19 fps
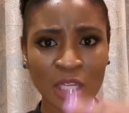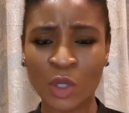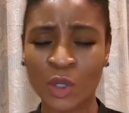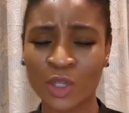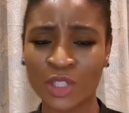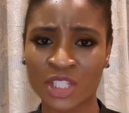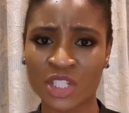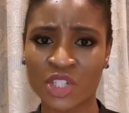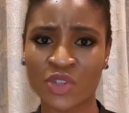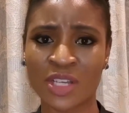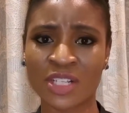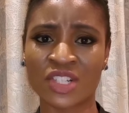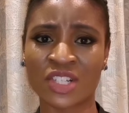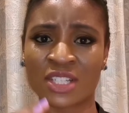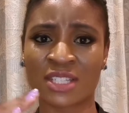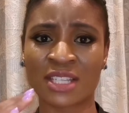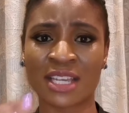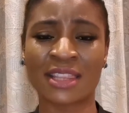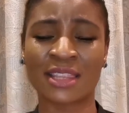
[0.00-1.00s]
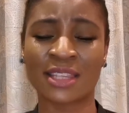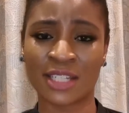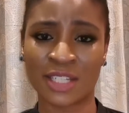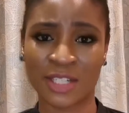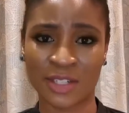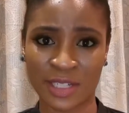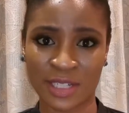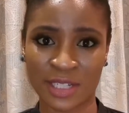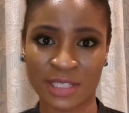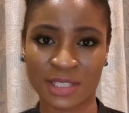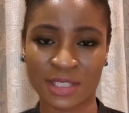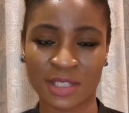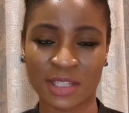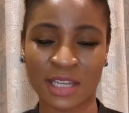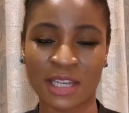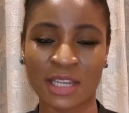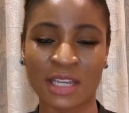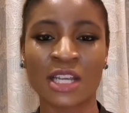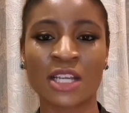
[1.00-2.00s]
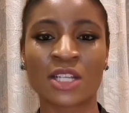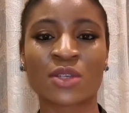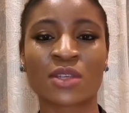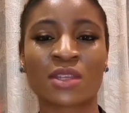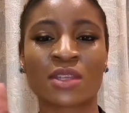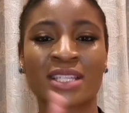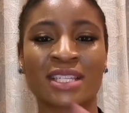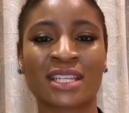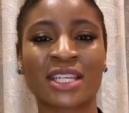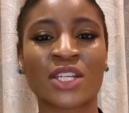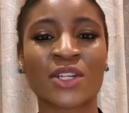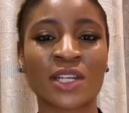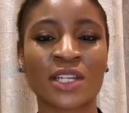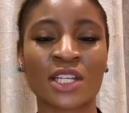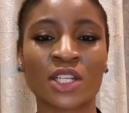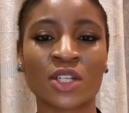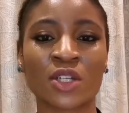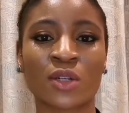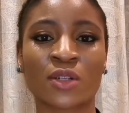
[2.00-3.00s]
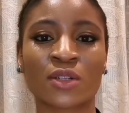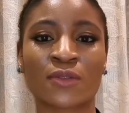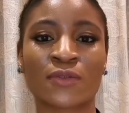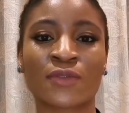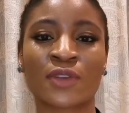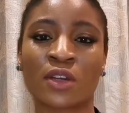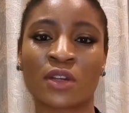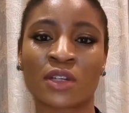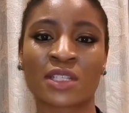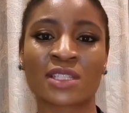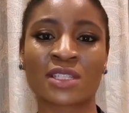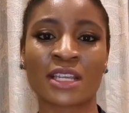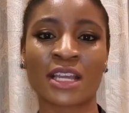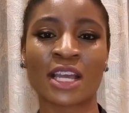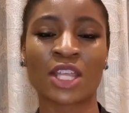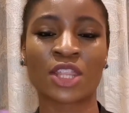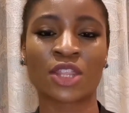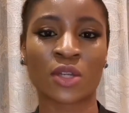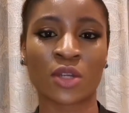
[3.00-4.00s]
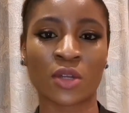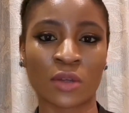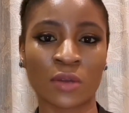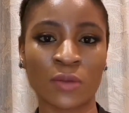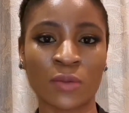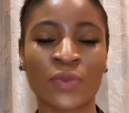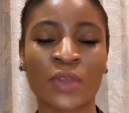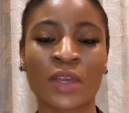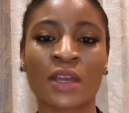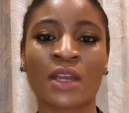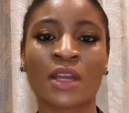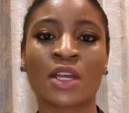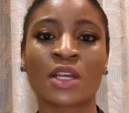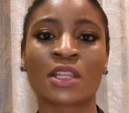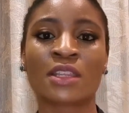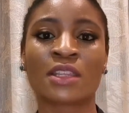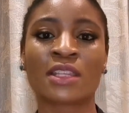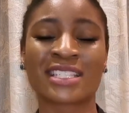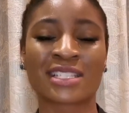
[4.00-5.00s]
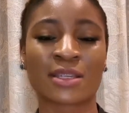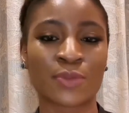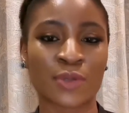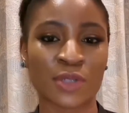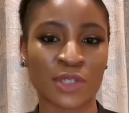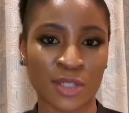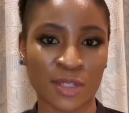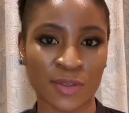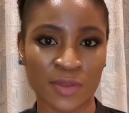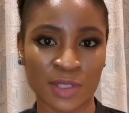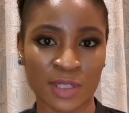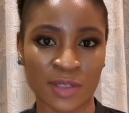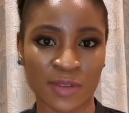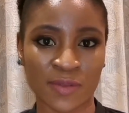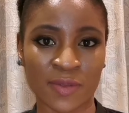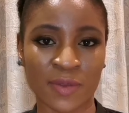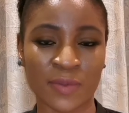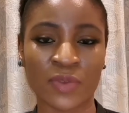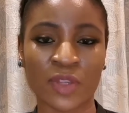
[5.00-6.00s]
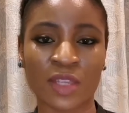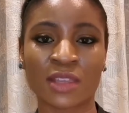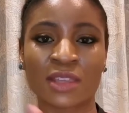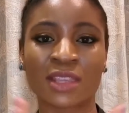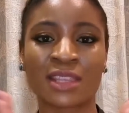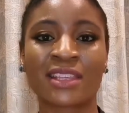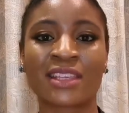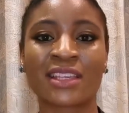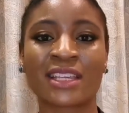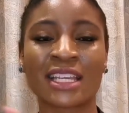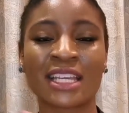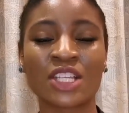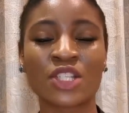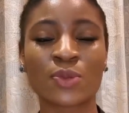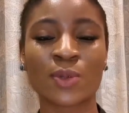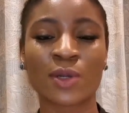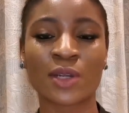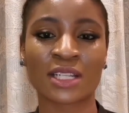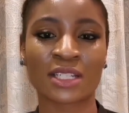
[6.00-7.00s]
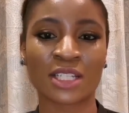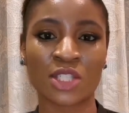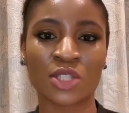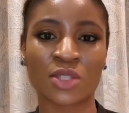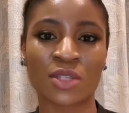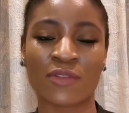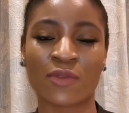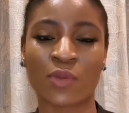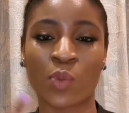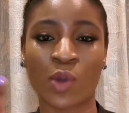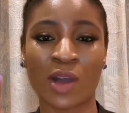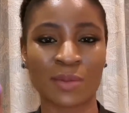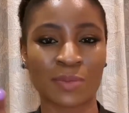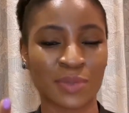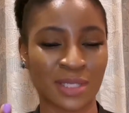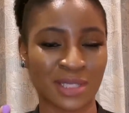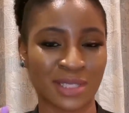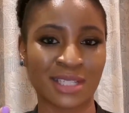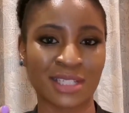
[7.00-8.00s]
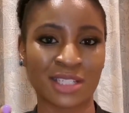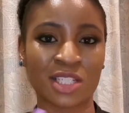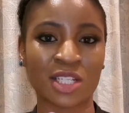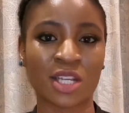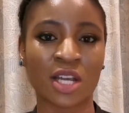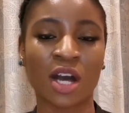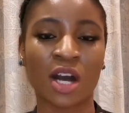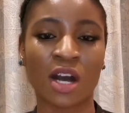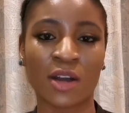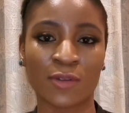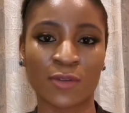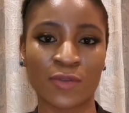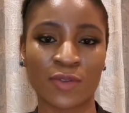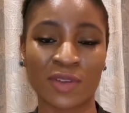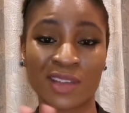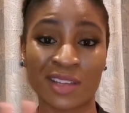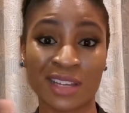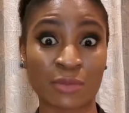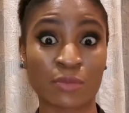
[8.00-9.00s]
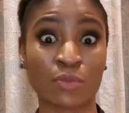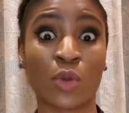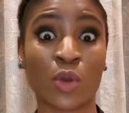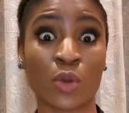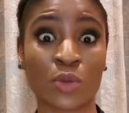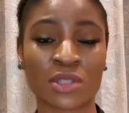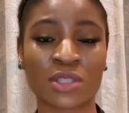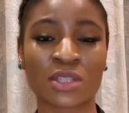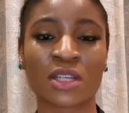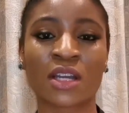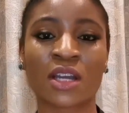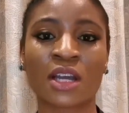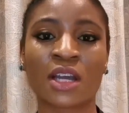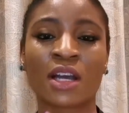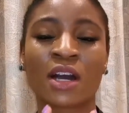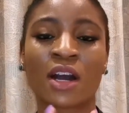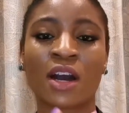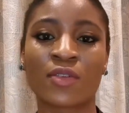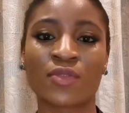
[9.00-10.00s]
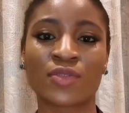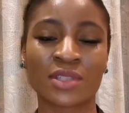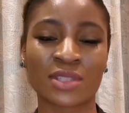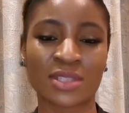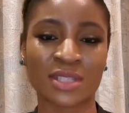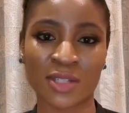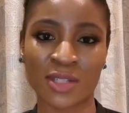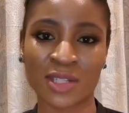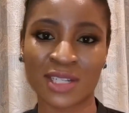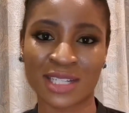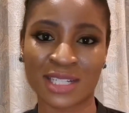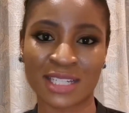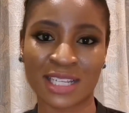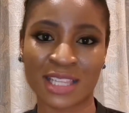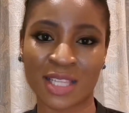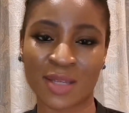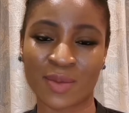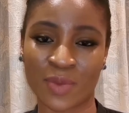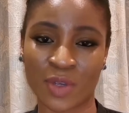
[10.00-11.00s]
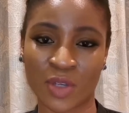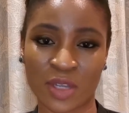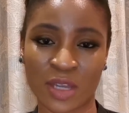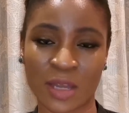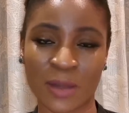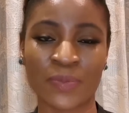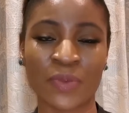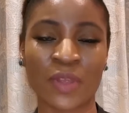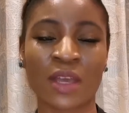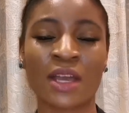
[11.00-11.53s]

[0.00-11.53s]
concentrations in the ingredients. Okay, so there's an ingredient called phenoxyethanol. Is a preservative. Each product needs to have 1% of, at most, of this ingredient in them. Okay,